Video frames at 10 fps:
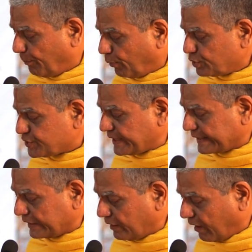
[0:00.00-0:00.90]

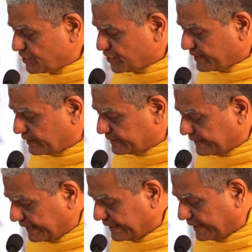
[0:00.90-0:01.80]
post-technological
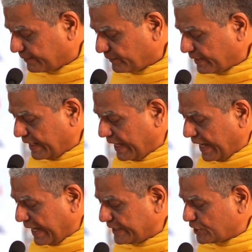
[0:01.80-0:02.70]
thinking
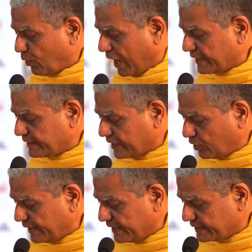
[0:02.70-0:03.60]
and to
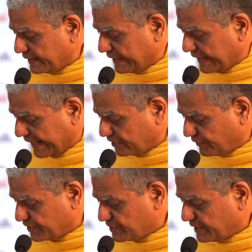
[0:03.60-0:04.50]
articulate in
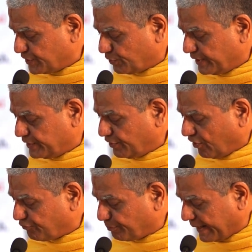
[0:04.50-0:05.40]
language the unity
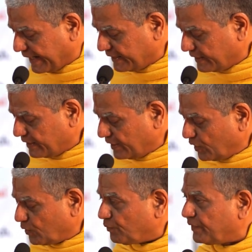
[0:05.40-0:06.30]
of man
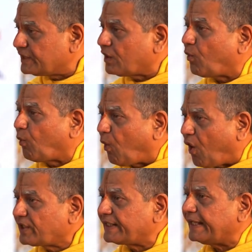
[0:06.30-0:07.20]
with
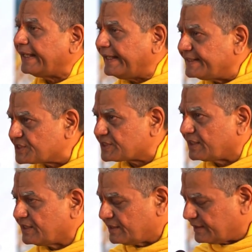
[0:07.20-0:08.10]
what is
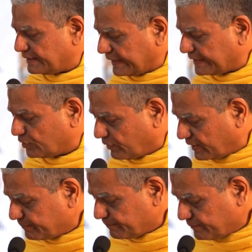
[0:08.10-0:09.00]

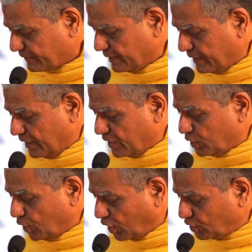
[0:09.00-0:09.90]
tattva?
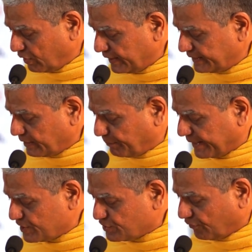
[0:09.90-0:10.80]
Not only the
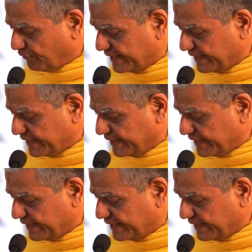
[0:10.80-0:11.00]
place of